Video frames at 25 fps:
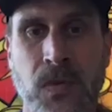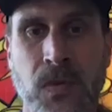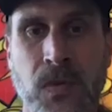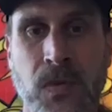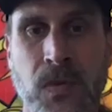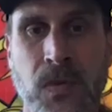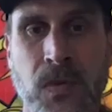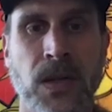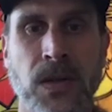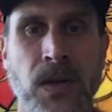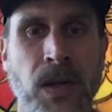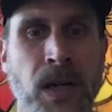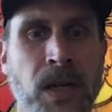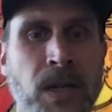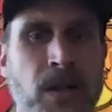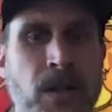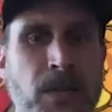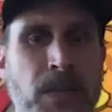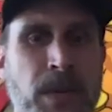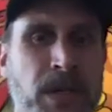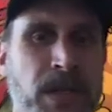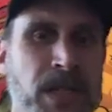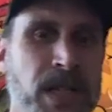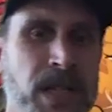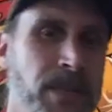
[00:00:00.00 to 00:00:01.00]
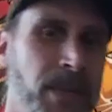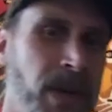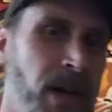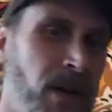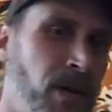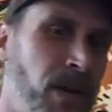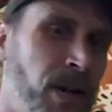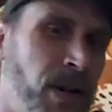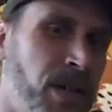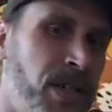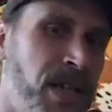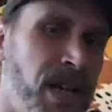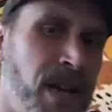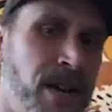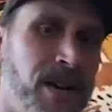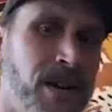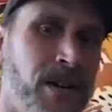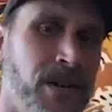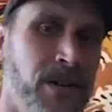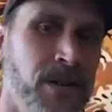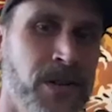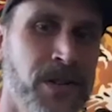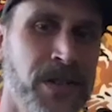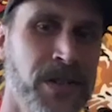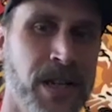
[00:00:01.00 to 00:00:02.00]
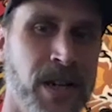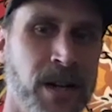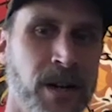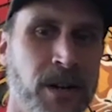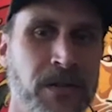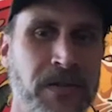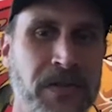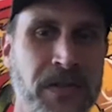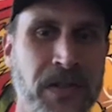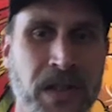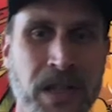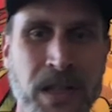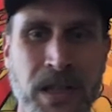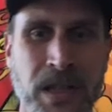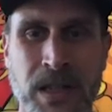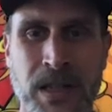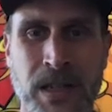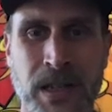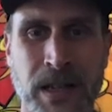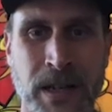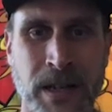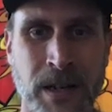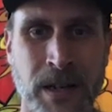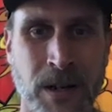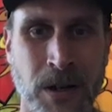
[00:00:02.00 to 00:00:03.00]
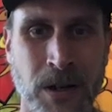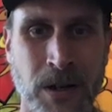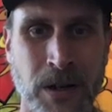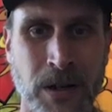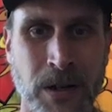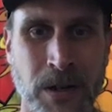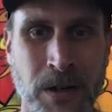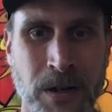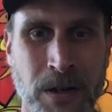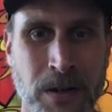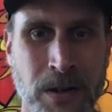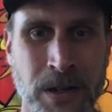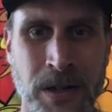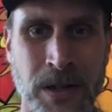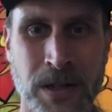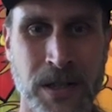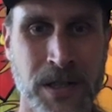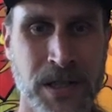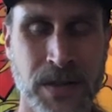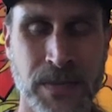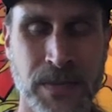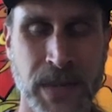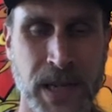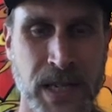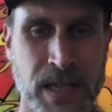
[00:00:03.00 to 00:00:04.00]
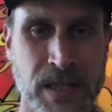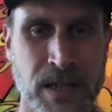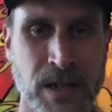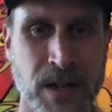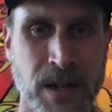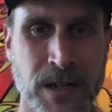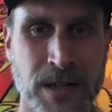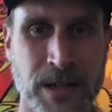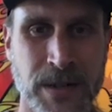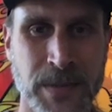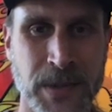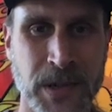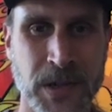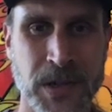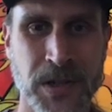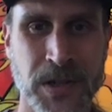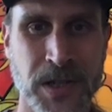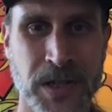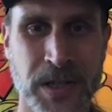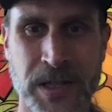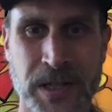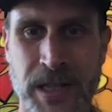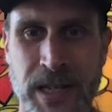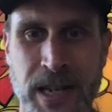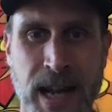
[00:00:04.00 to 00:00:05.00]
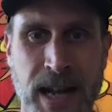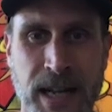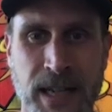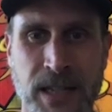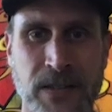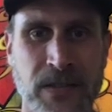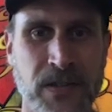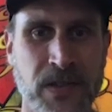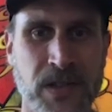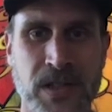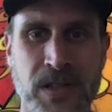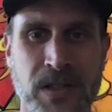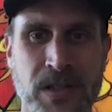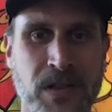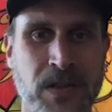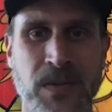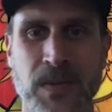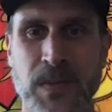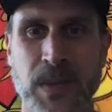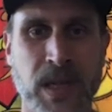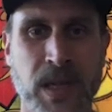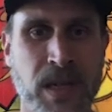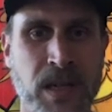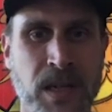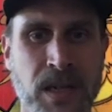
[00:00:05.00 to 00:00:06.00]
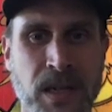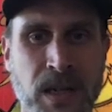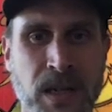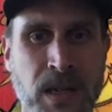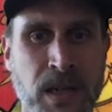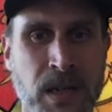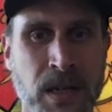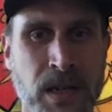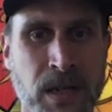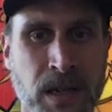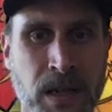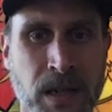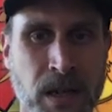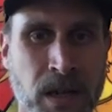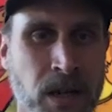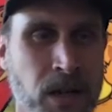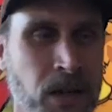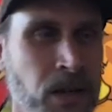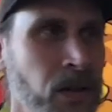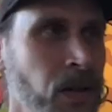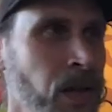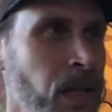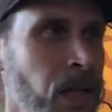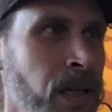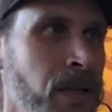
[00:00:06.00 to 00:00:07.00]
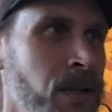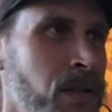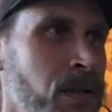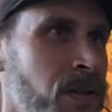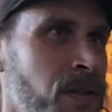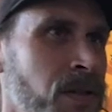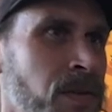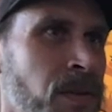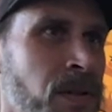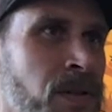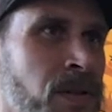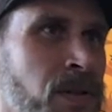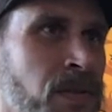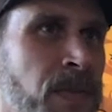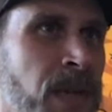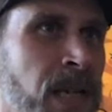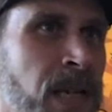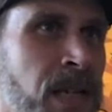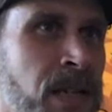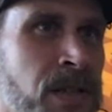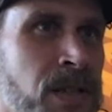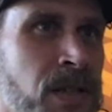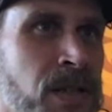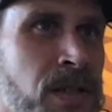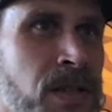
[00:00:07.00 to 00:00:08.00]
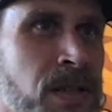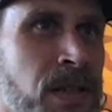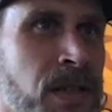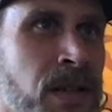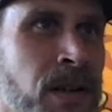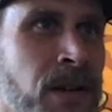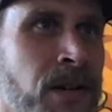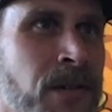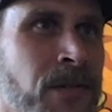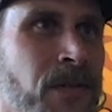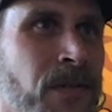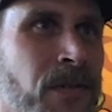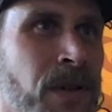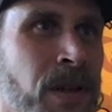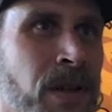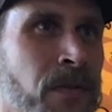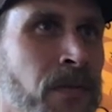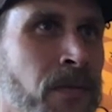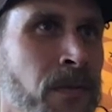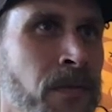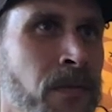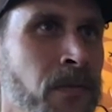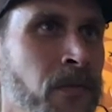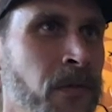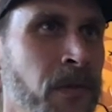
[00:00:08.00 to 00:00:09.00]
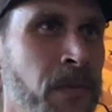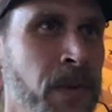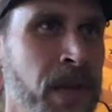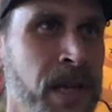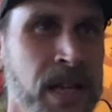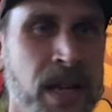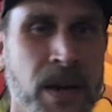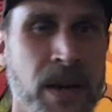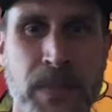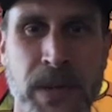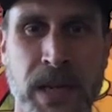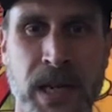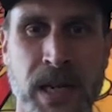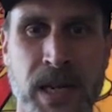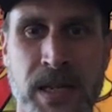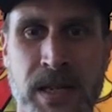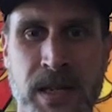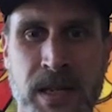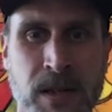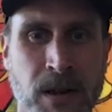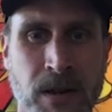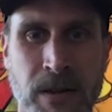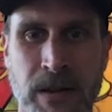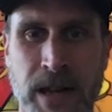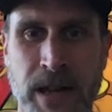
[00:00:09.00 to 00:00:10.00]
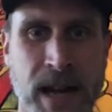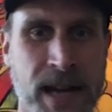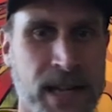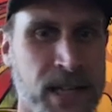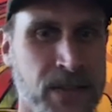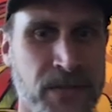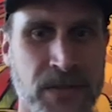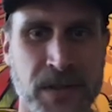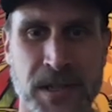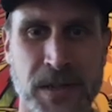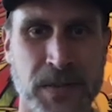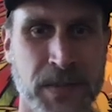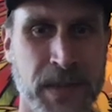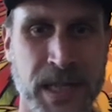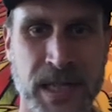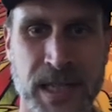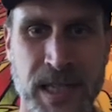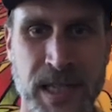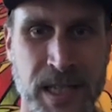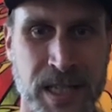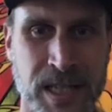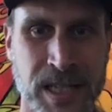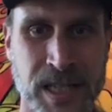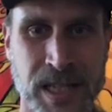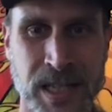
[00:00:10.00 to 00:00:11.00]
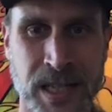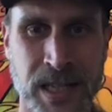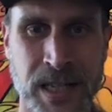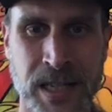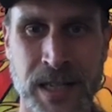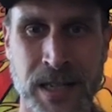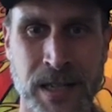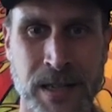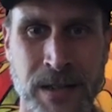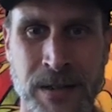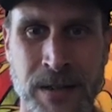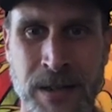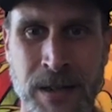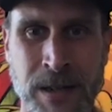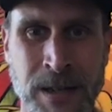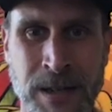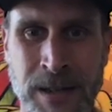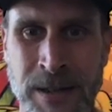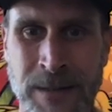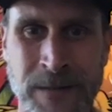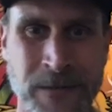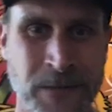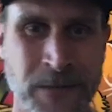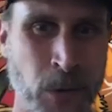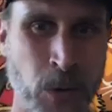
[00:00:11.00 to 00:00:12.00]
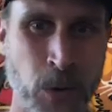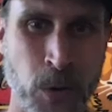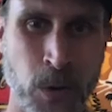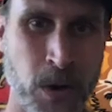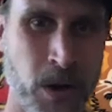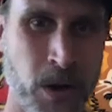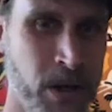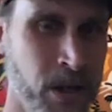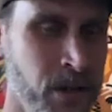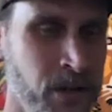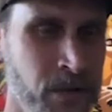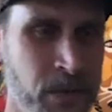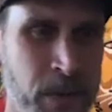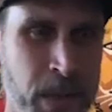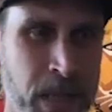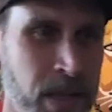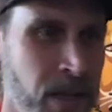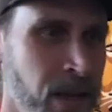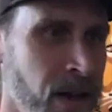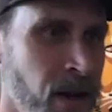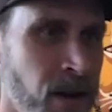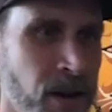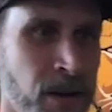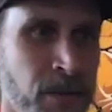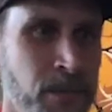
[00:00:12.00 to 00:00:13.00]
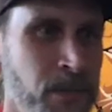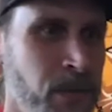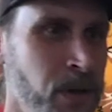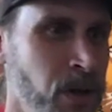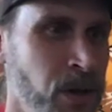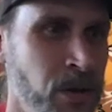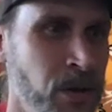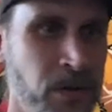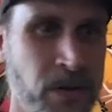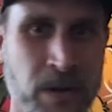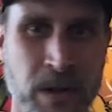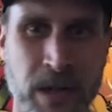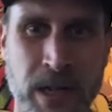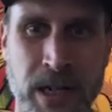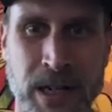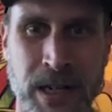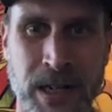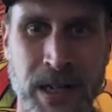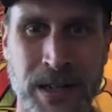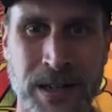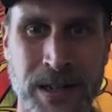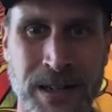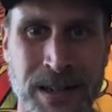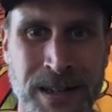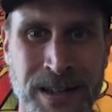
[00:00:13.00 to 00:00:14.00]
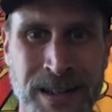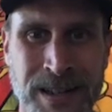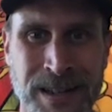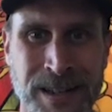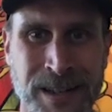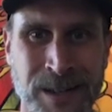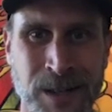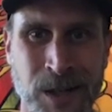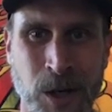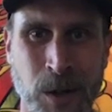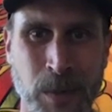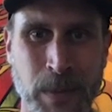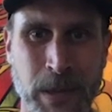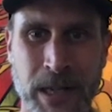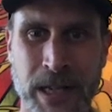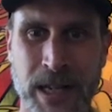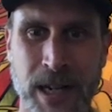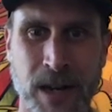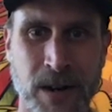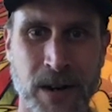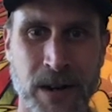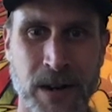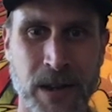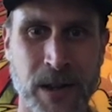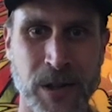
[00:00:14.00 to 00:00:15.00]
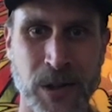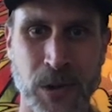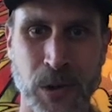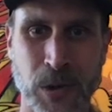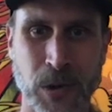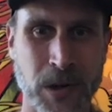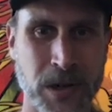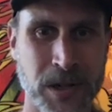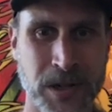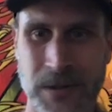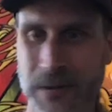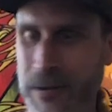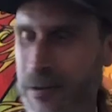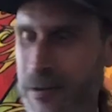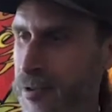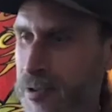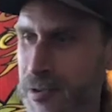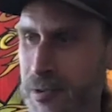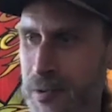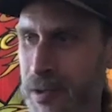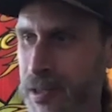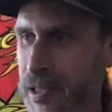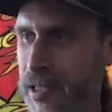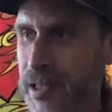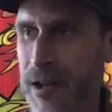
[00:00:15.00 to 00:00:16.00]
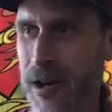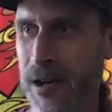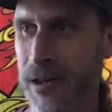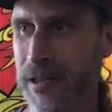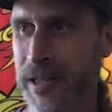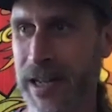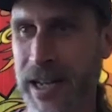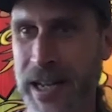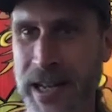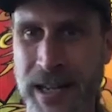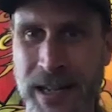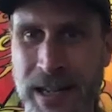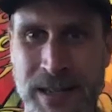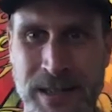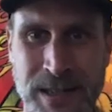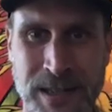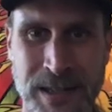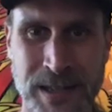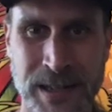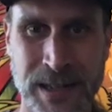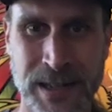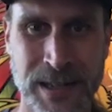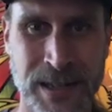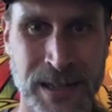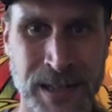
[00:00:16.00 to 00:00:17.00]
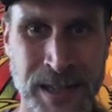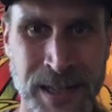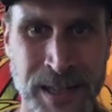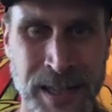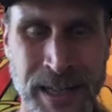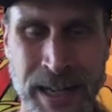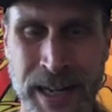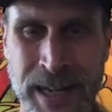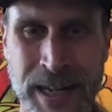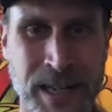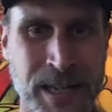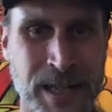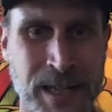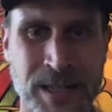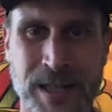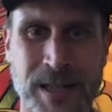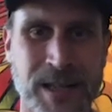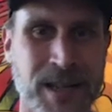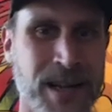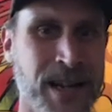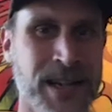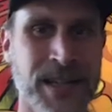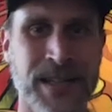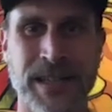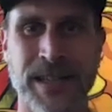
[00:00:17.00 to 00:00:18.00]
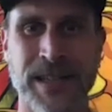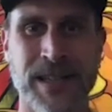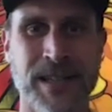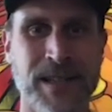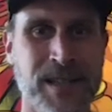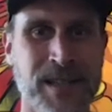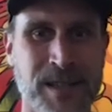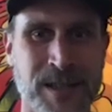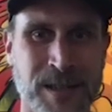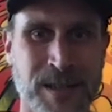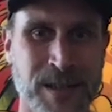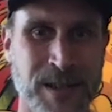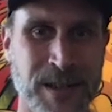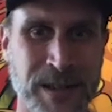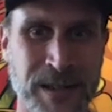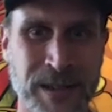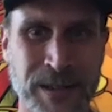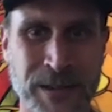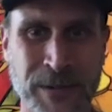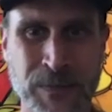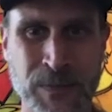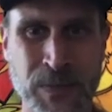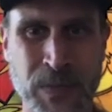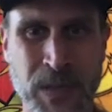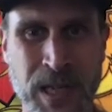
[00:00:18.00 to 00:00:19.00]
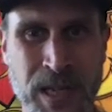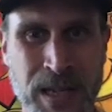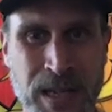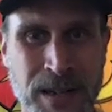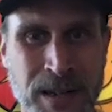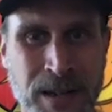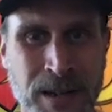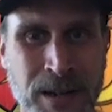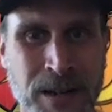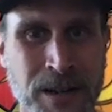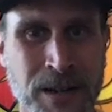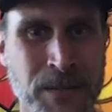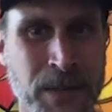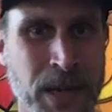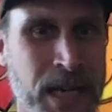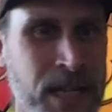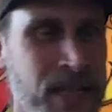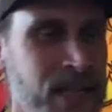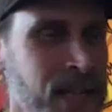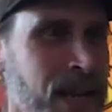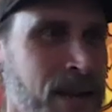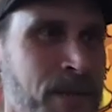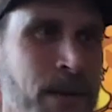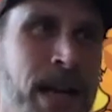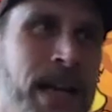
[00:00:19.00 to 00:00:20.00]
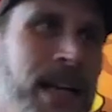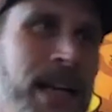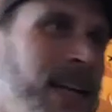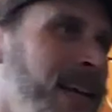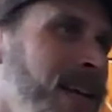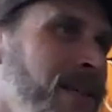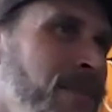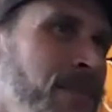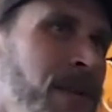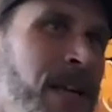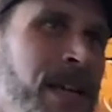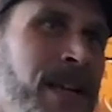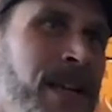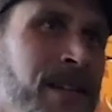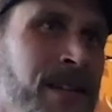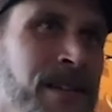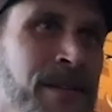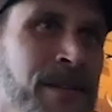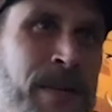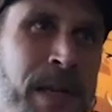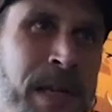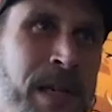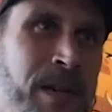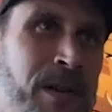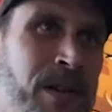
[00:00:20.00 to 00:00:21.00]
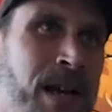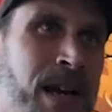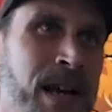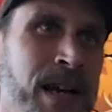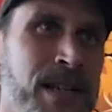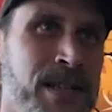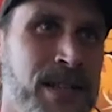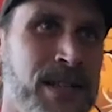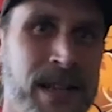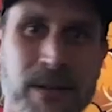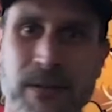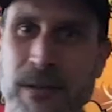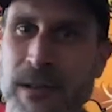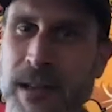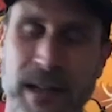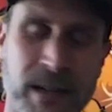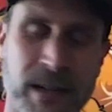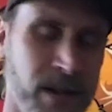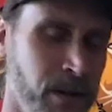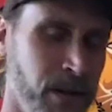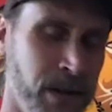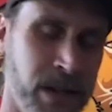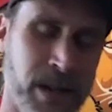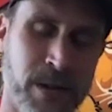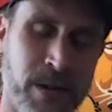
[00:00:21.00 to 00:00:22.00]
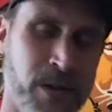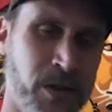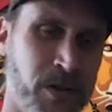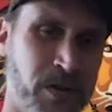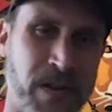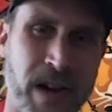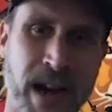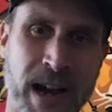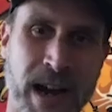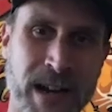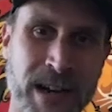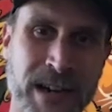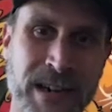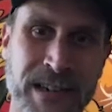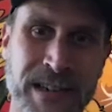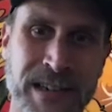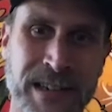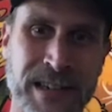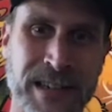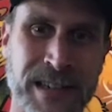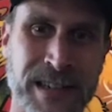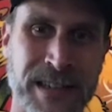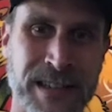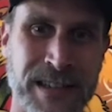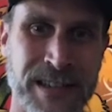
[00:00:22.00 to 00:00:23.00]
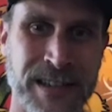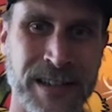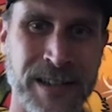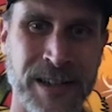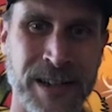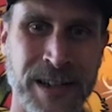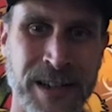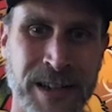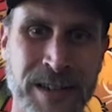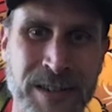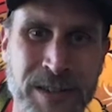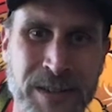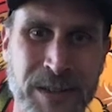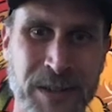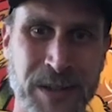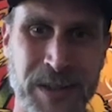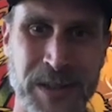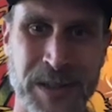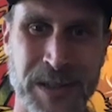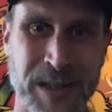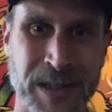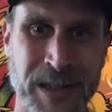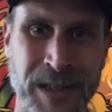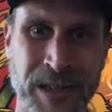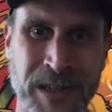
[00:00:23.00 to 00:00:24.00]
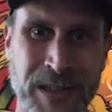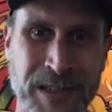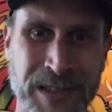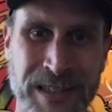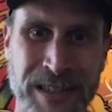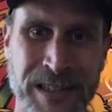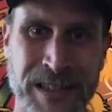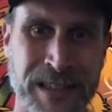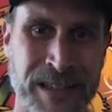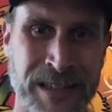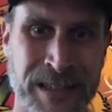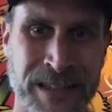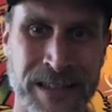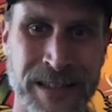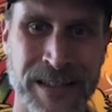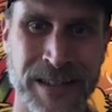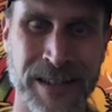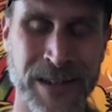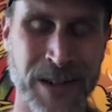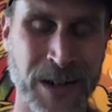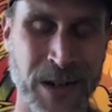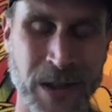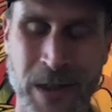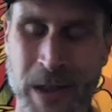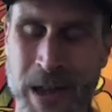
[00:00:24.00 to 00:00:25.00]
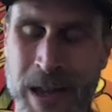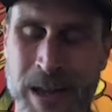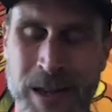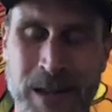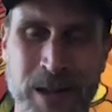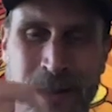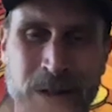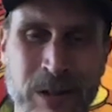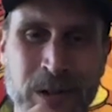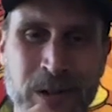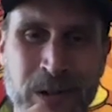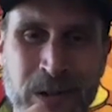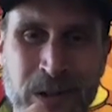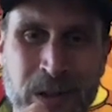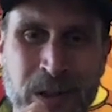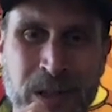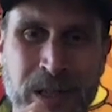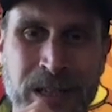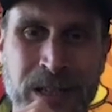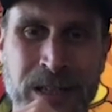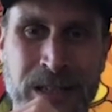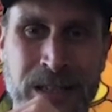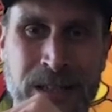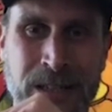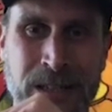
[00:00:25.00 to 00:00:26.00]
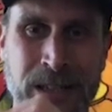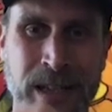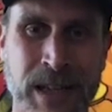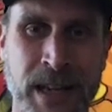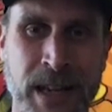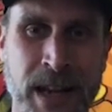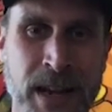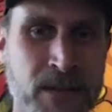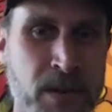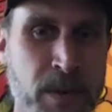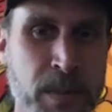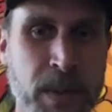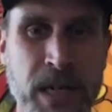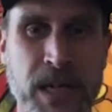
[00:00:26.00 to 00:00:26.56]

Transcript: 100%, but I want to shout out yourself and all your, this amazing contributions and activism. And, it's been just, from the yippies and all the activism in DC and forward, you've been there maneuvering and helping carry the torch through those really dark days in the 80s and 90s. And, by the time I came in, you guys had lit a huge fire, so, thank you. And everybody